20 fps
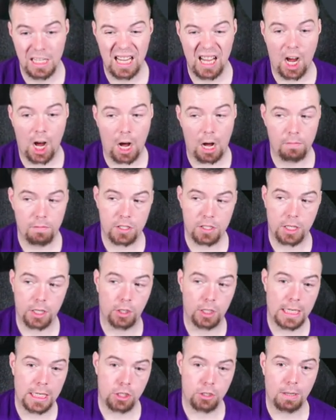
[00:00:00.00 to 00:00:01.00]
Obviously,
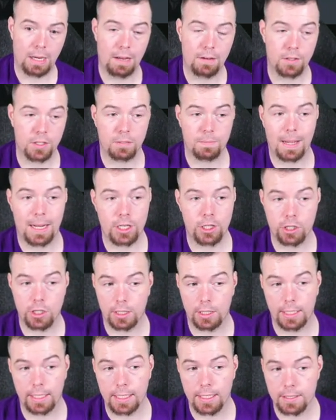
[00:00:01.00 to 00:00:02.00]
unless you have a Spanish La
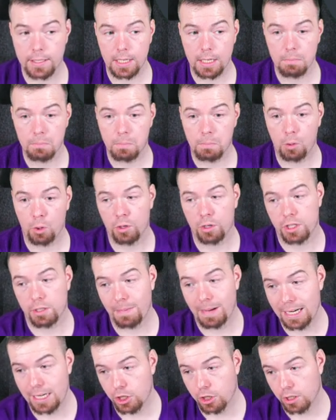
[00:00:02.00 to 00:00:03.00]
Liga team or a
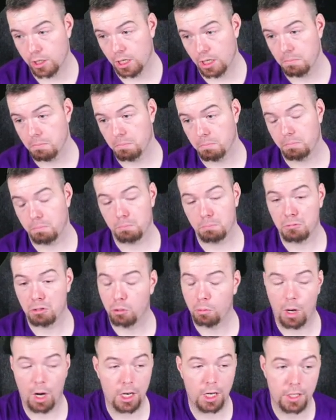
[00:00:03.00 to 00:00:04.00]
Spanish team,
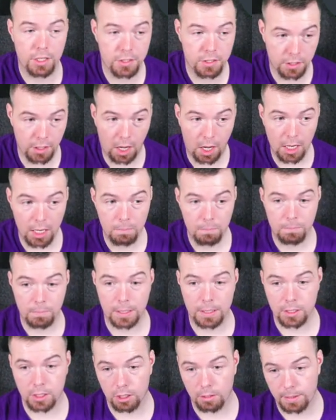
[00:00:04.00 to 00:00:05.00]
you aren't going to start him.
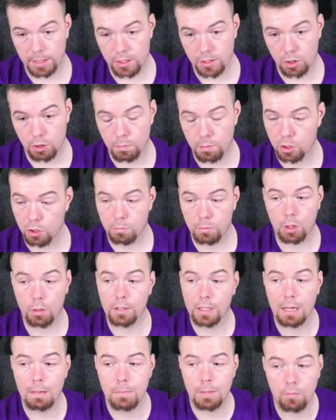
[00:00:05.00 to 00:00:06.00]
He's going to be a super sub. Don't
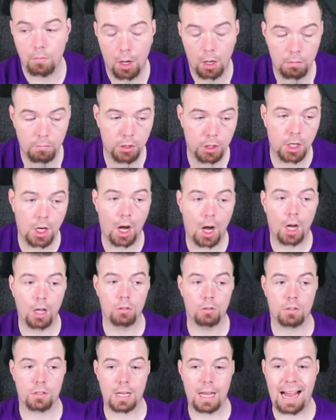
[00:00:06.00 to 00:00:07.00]
get me wrong, the card
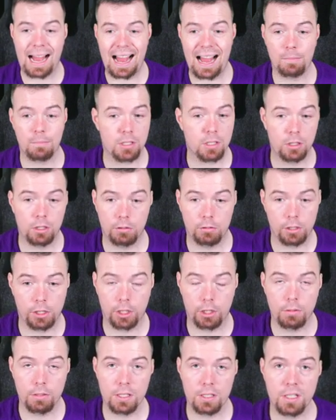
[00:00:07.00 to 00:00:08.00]
looks absolutely
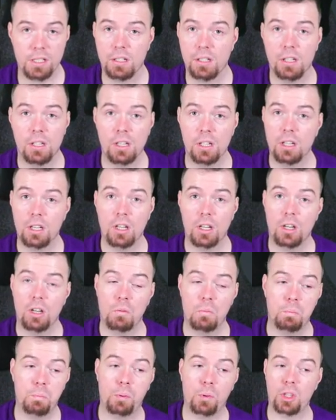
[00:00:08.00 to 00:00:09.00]
united,
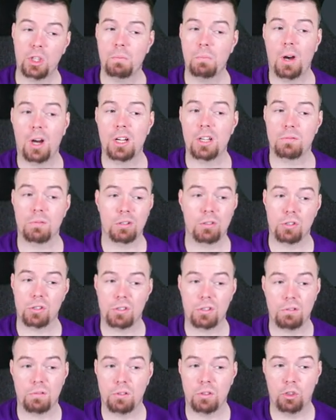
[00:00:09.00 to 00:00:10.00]
but you might as well just
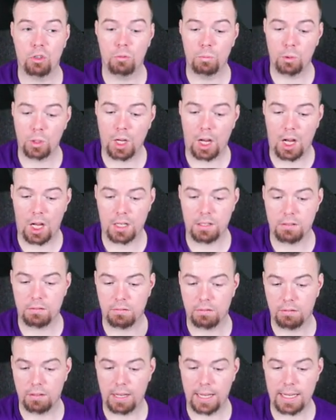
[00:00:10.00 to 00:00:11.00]
do the normal card.
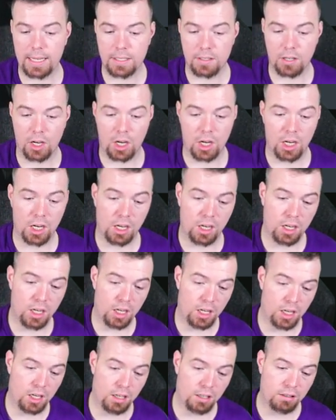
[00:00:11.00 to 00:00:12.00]
Is
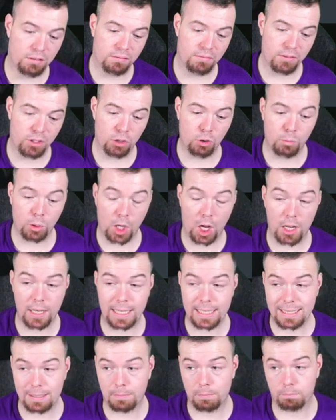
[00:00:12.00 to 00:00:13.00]
uh, the normal card
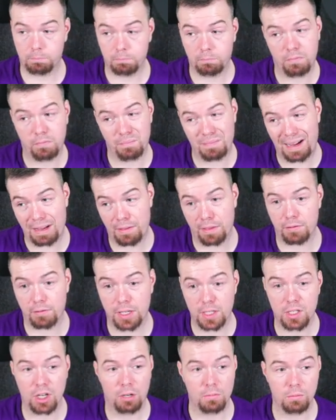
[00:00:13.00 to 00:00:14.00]
is about three
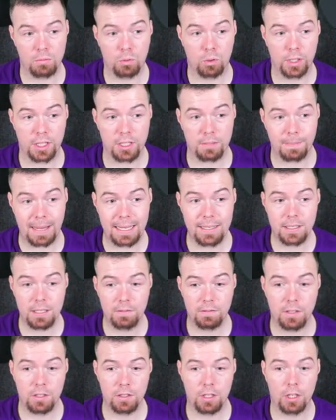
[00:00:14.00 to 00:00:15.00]
times more
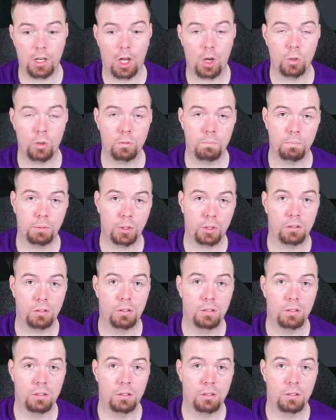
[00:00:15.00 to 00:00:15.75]
expensive than the loan, but